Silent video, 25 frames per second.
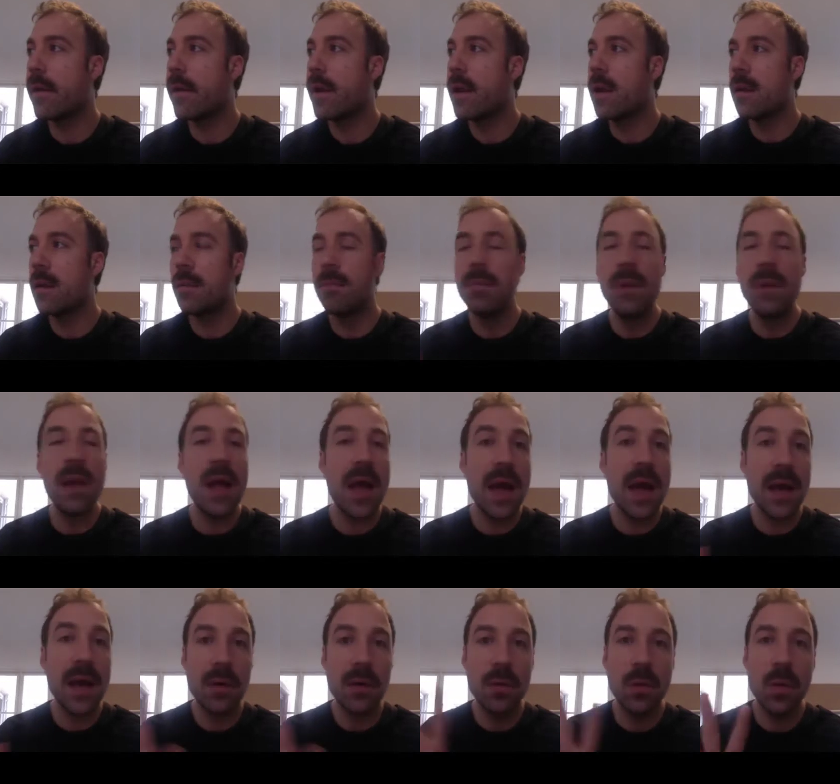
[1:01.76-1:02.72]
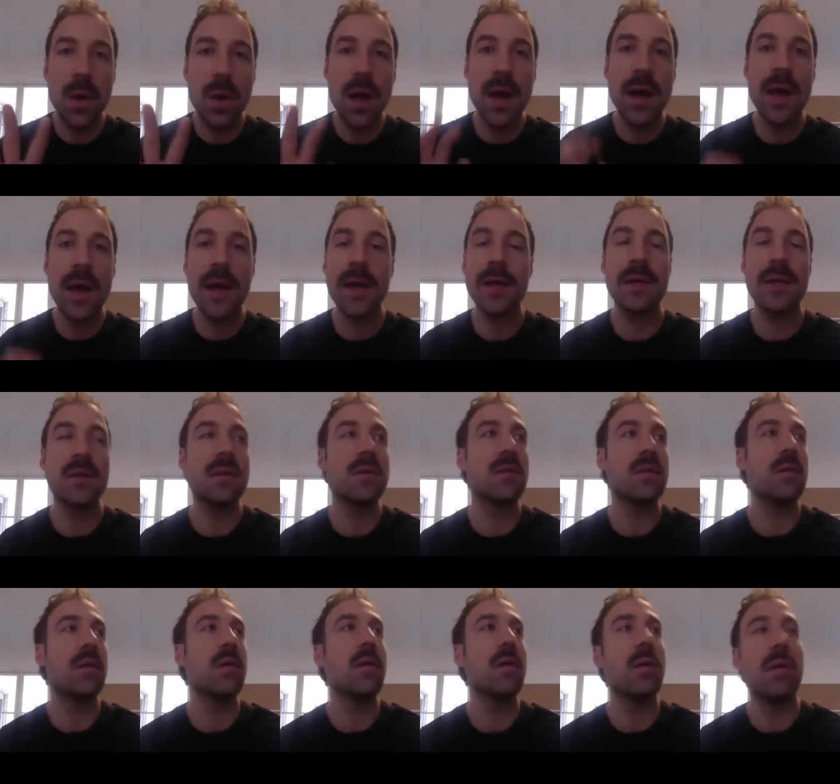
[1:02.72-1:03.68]
black, white,
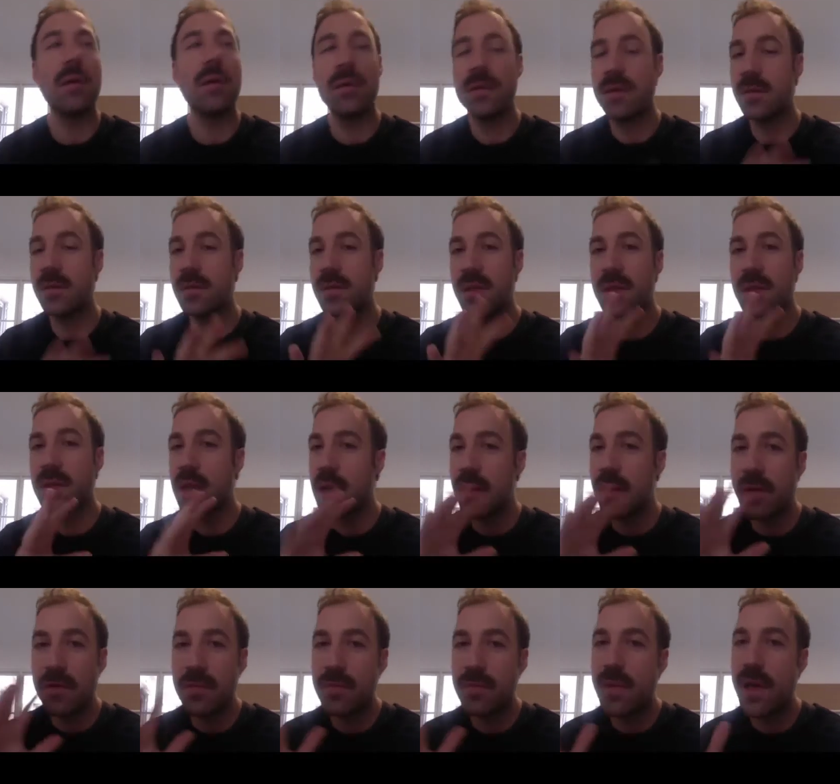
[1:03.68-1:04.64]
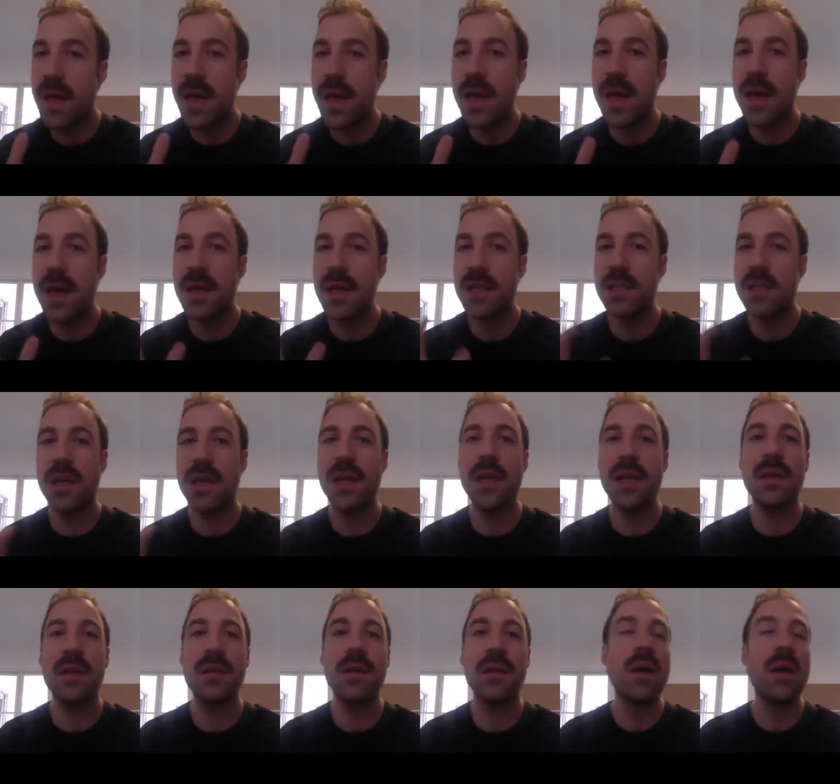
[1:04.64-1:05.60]
this kind of beige,
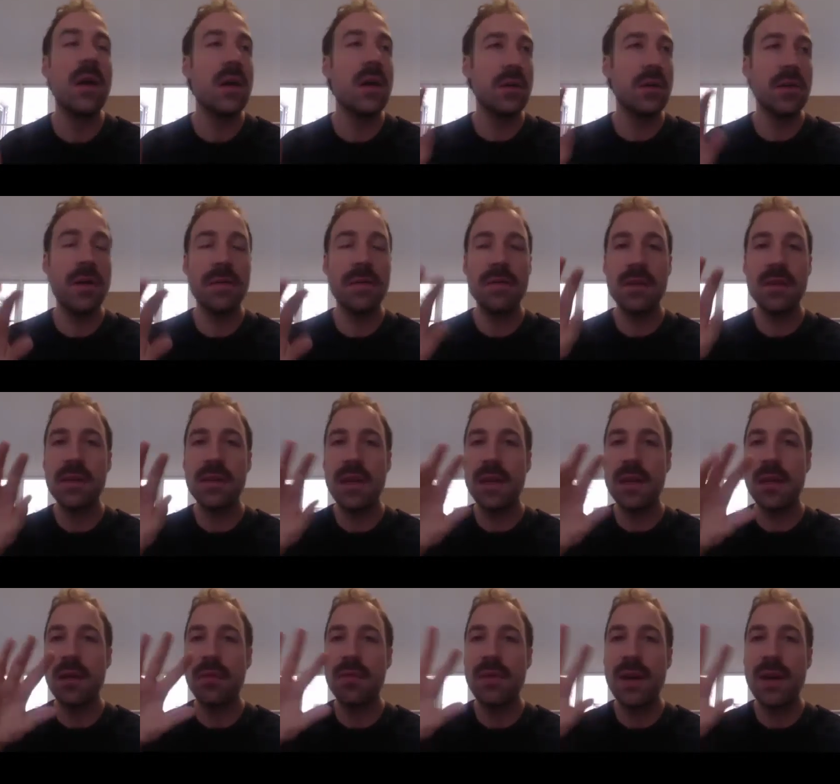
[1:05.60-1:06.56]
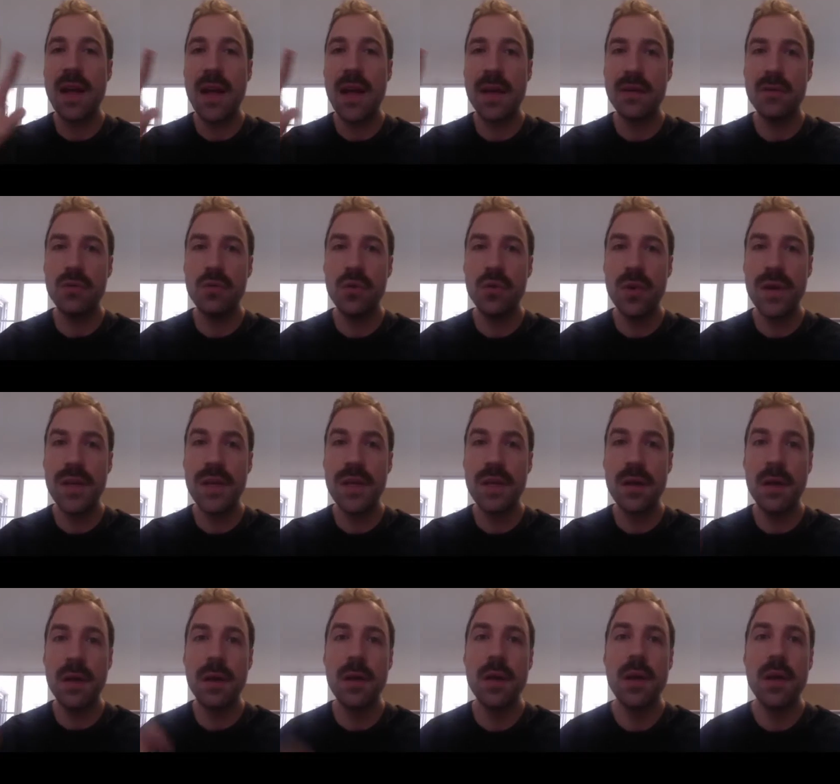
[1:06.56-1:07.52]
and you have this kind of light
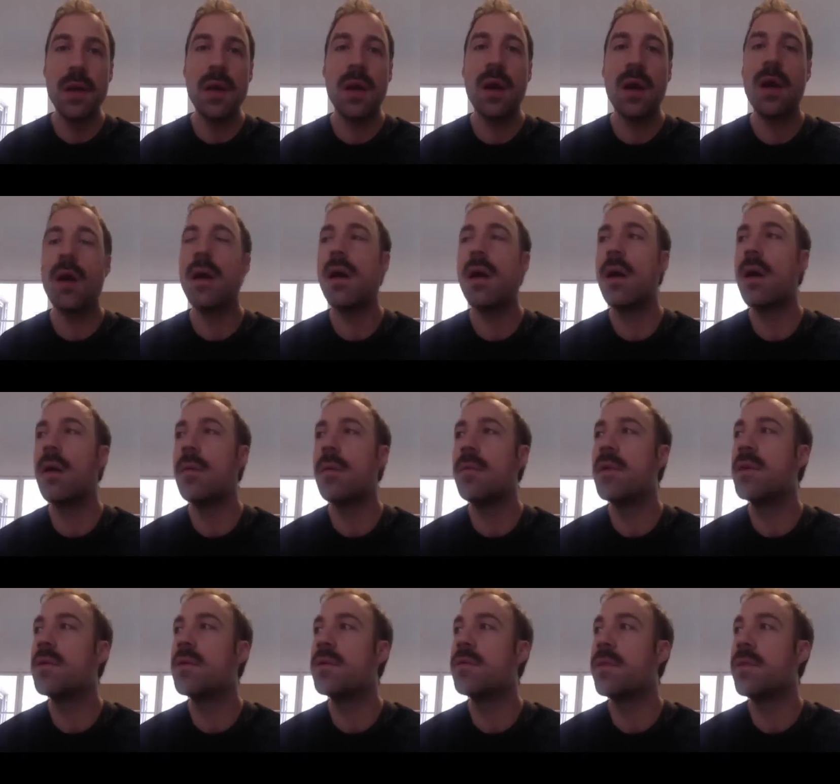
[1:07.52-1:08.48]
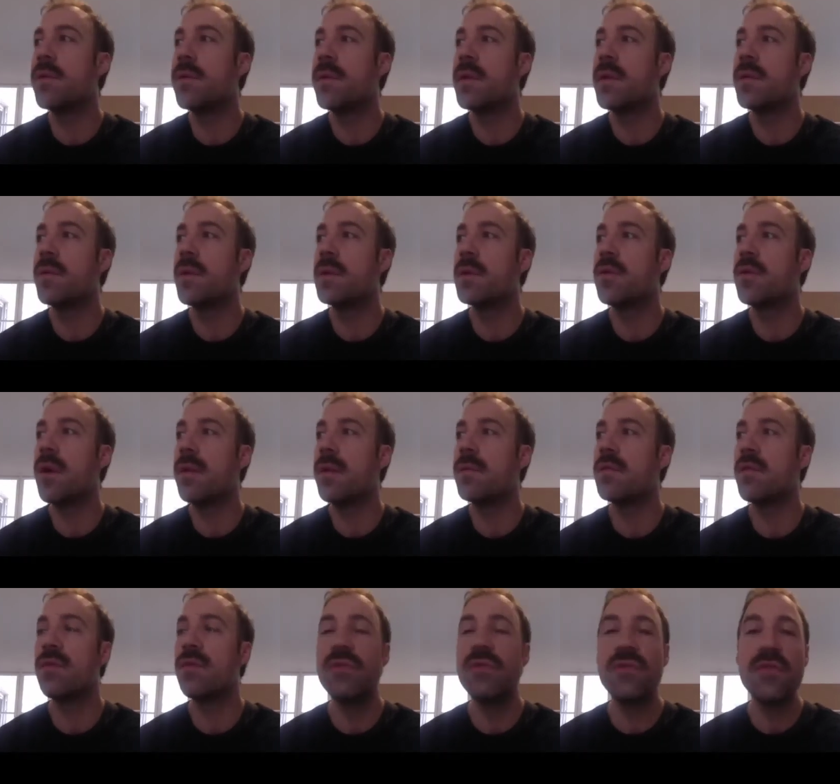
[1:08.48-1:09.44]
green, because we really want to have
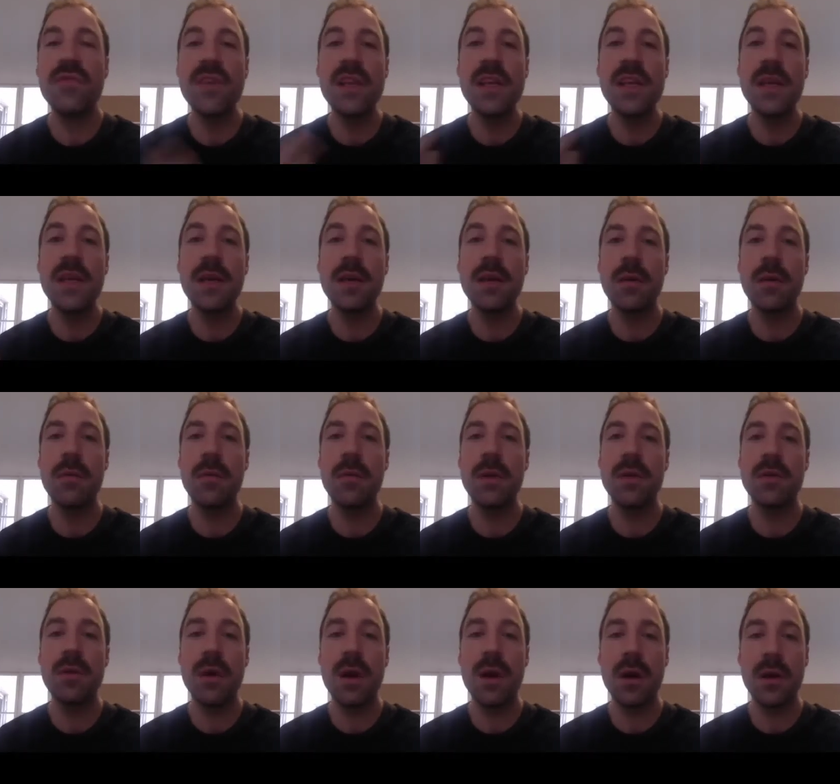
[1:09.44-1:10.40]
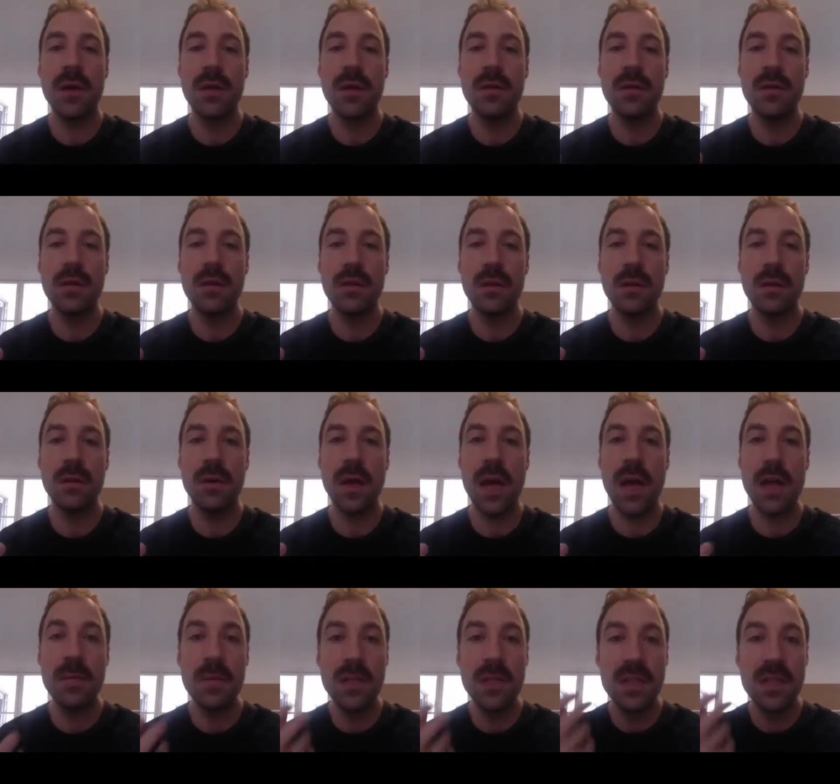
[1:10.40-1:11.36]
the feeling when you are in the
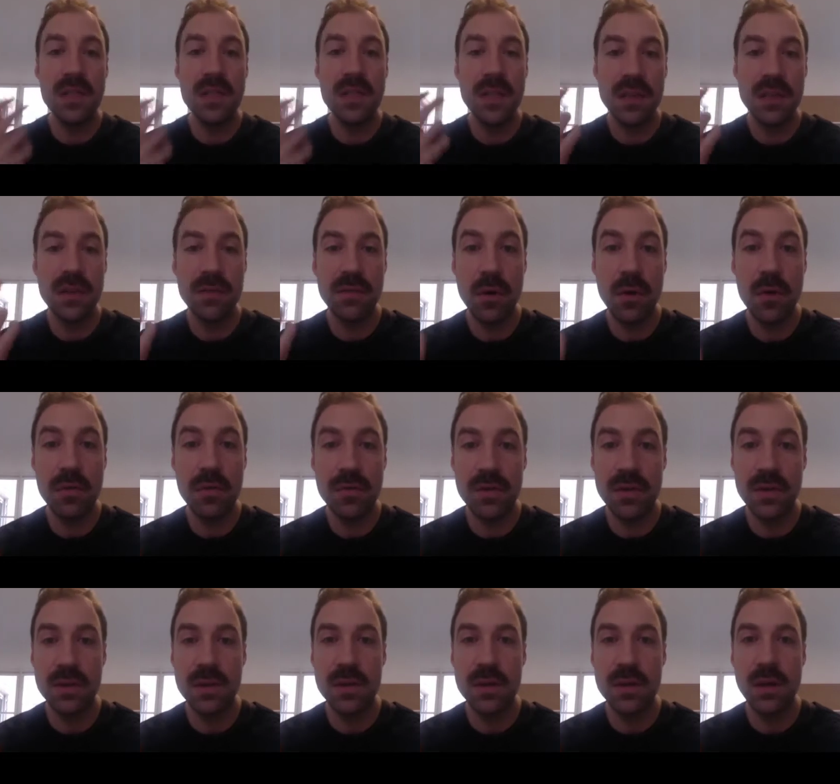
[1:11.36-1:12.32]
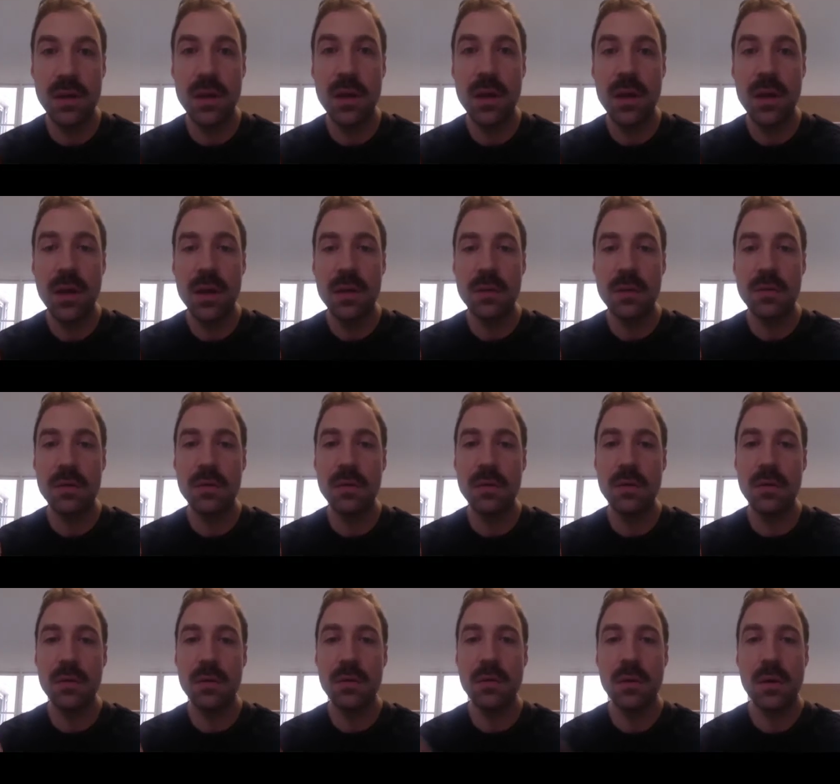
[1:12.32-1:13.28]
administrative office, you
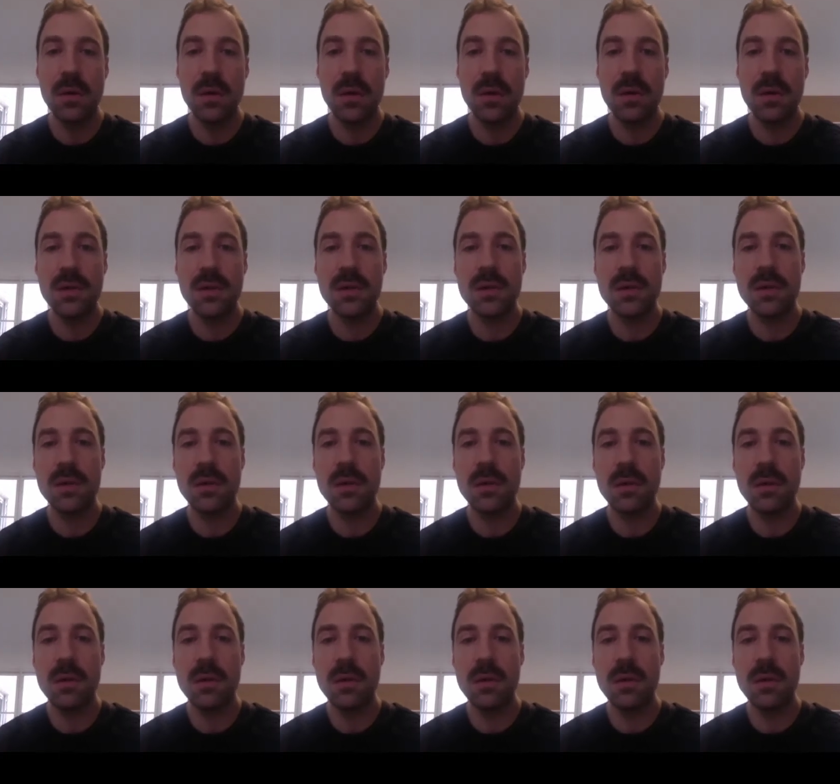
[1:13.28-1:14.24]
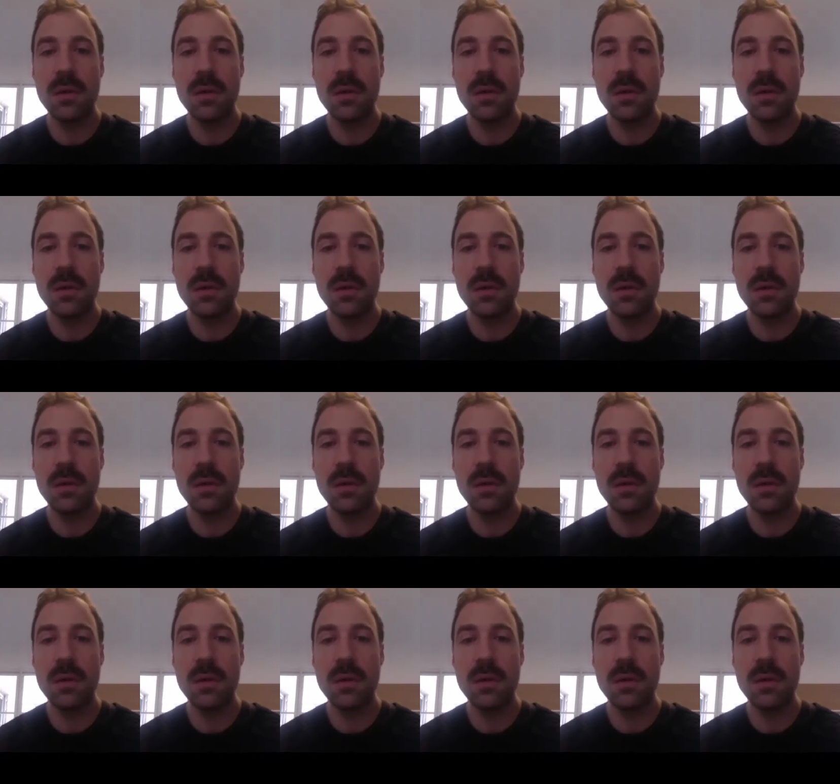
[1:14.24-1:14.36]
know. So